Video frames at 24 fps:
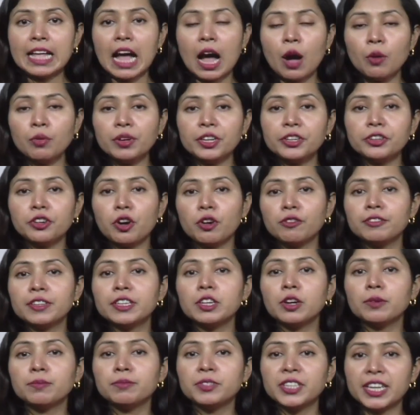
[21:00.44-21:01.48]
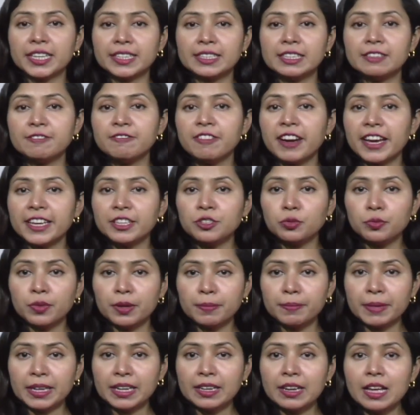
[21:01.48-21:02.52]
how it often objectifies
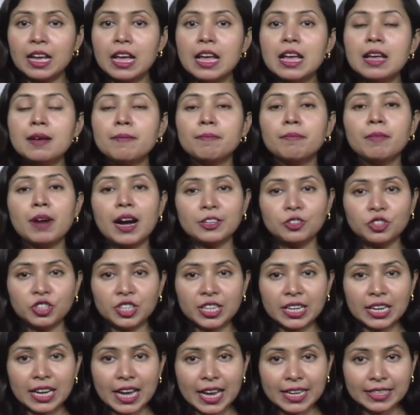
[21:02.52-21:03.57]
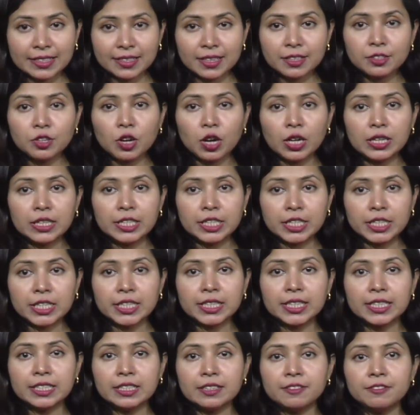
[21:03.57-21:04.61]
women, marginalizes
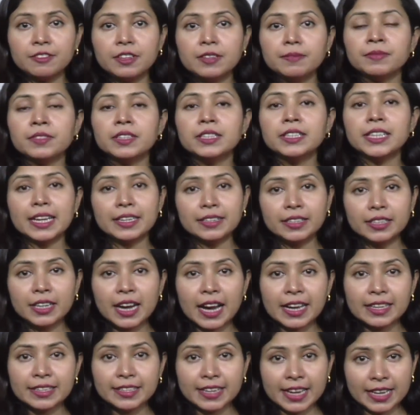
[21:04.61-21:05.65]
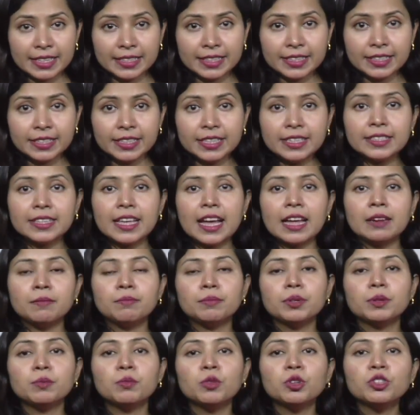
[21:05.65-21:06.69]
alternative gender identities,
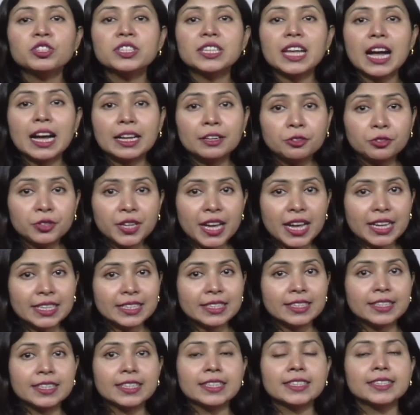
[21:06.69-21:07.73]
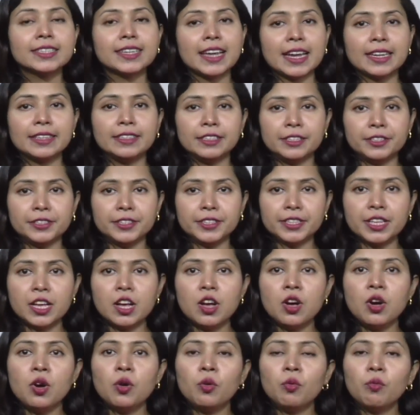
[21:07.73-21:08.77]
and promotes unrealistic standards,
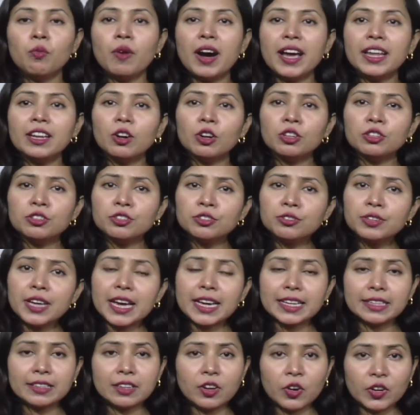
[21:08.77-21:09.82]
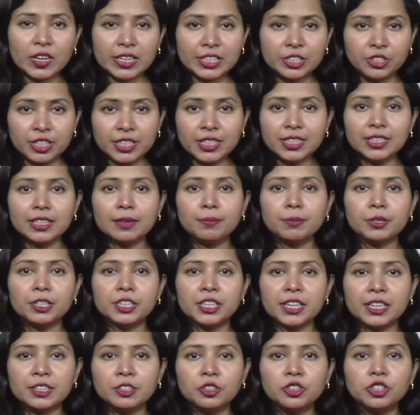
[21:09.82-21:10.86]
while also acknowledging the
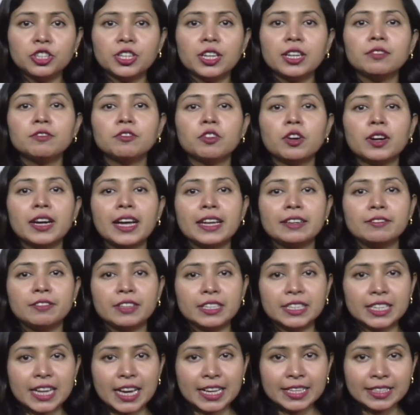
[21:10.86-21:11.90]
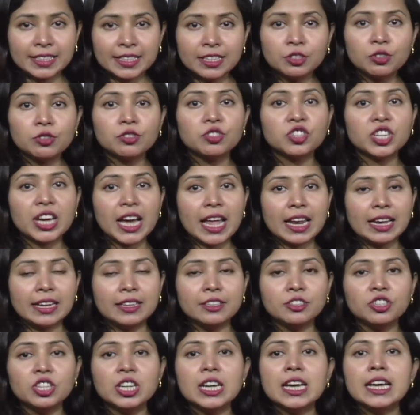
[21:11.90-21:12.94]
potential for advertising to
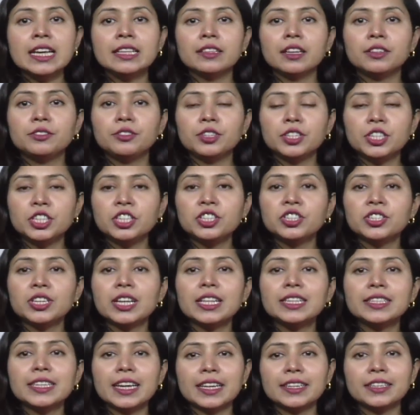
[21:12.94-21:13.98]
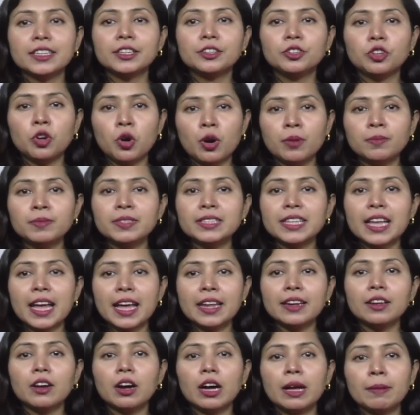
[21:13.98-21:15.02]
challenge the traditional gender norms
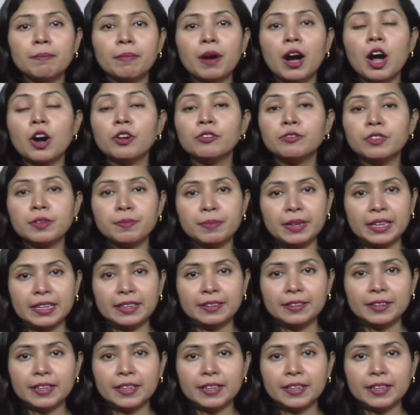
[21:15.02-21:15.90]
and empower women.